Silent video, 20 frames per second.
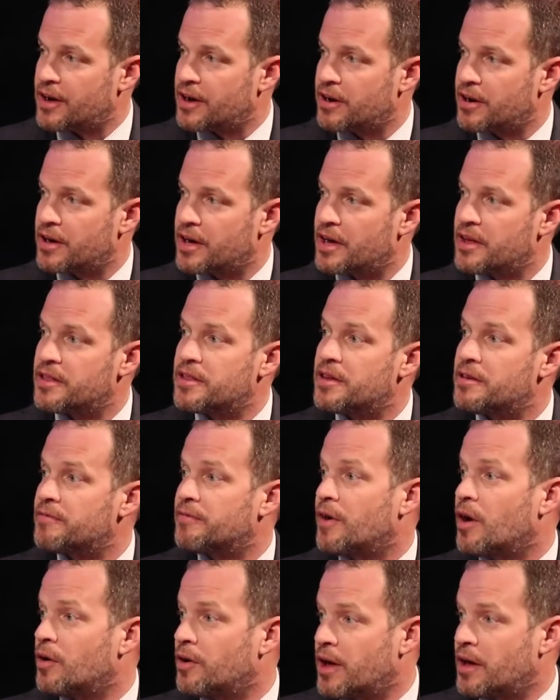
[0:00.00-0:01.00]
area and then
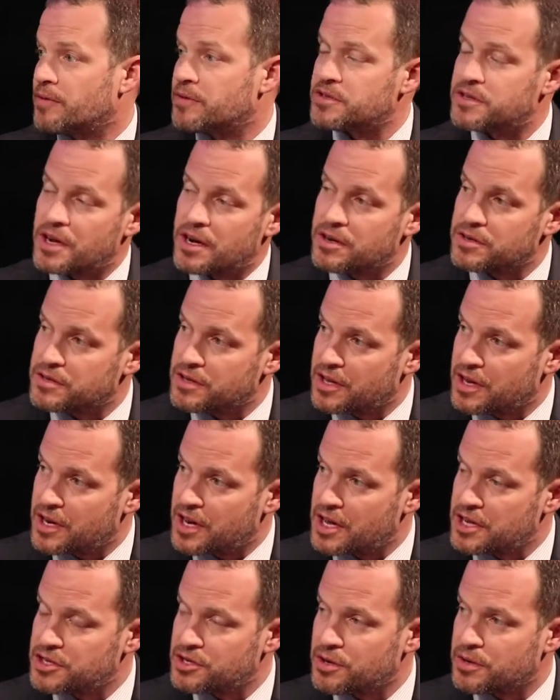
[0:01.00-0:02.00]
fall down the stairs and then
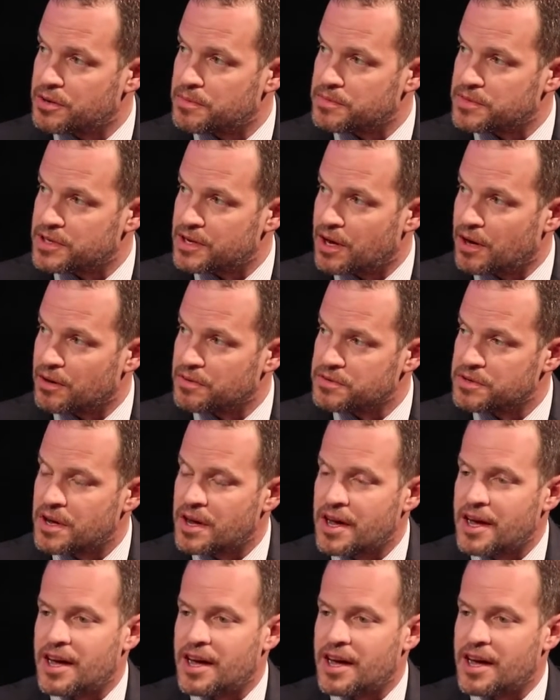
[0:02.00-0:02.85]
injure themselves.